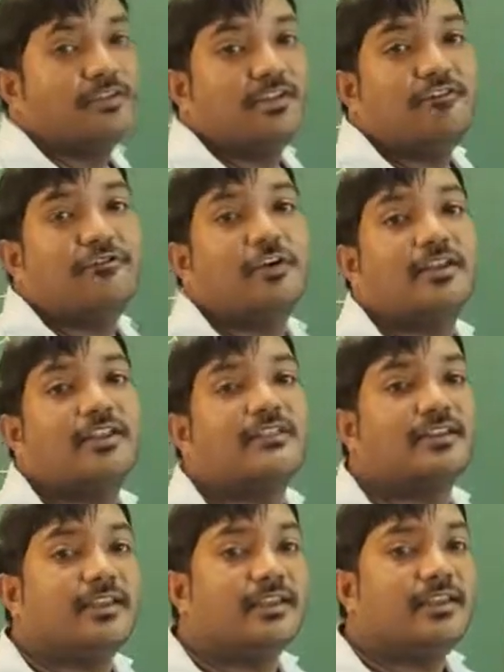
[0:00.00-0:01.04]

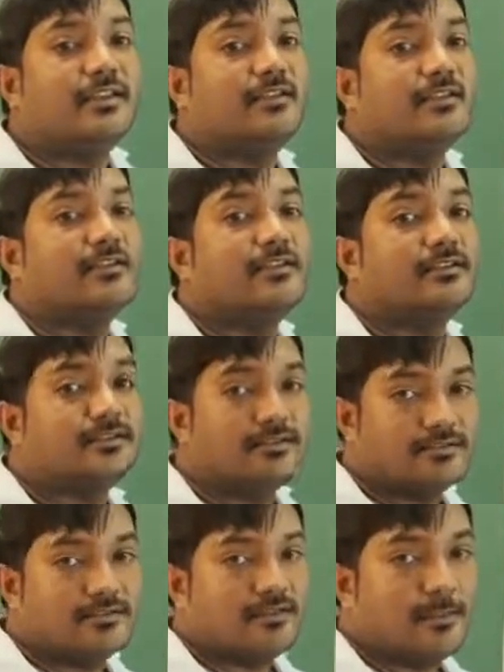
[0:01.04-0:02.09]
343,
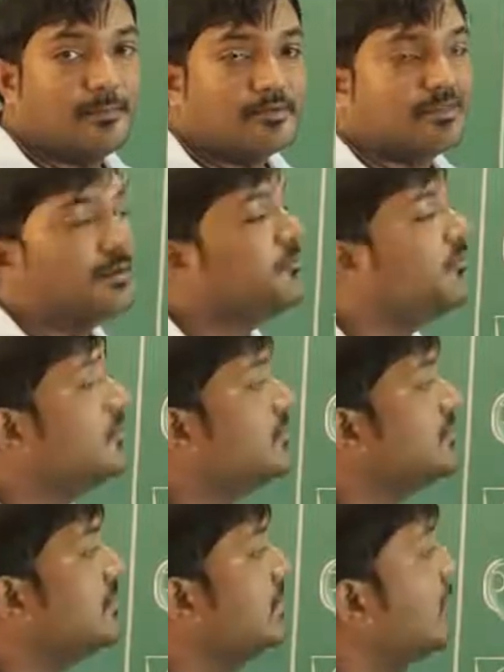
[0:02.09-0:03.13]
the number
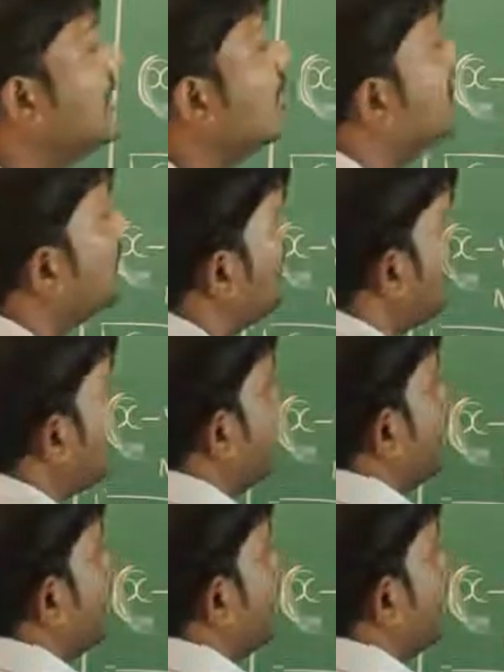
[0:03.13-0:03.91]
343 you will